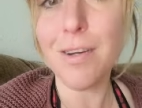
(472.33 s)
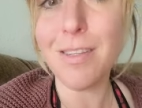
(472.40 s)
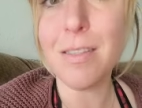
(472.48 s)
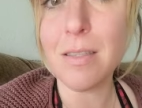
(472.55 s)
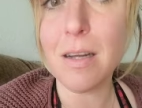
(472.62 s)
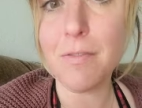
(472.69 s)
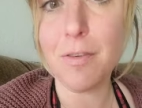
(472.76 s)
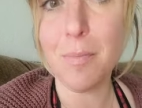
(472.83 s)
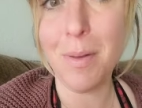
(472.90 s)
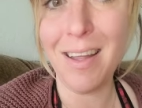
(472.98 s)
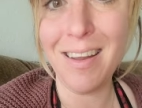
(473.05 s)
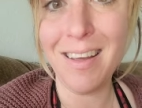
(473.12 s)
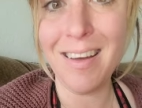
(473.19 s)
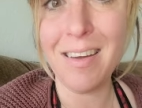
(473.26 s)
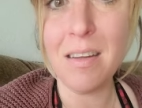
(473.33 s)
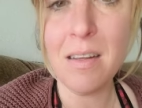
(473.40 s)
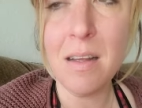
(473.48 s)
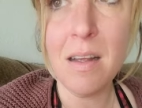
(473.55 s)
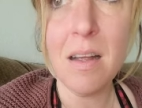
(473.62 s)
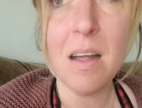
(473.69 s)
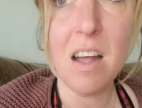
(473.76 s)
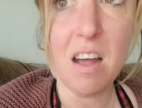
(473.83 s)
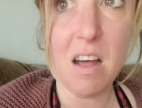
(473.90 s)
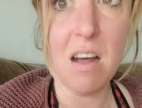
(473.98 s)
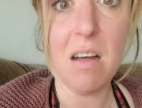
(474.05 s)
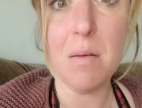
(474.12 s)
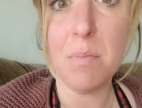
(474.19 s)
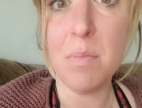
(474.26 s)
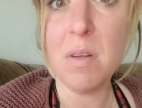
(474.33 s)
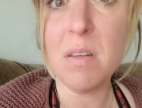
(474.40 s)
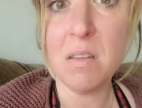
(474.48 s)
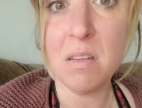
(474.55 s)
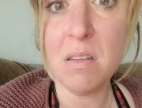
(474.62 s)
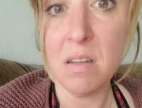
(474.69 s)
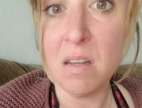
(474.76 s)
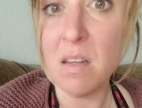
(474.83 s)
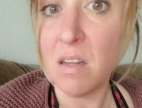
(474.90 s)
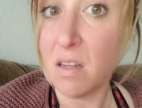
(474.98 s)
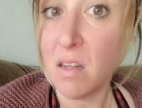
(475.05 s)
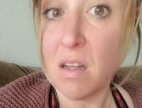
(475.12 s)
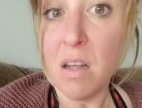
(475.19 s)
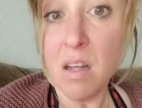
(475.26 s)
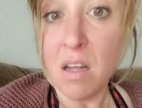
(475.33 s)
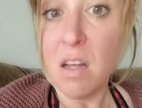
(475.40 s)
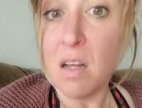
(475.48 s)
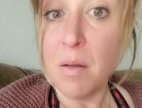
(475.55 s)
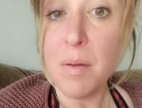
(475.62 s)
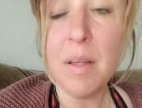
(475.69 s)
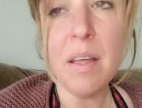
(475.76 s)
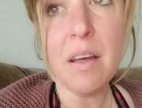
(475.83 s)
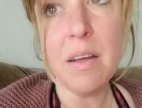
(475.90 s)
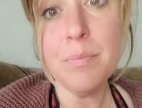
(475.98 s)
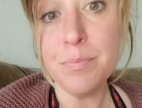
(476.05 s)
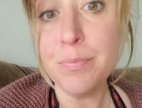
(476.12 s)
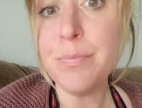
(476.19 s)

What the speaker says: and stuff for Badia. But yeah,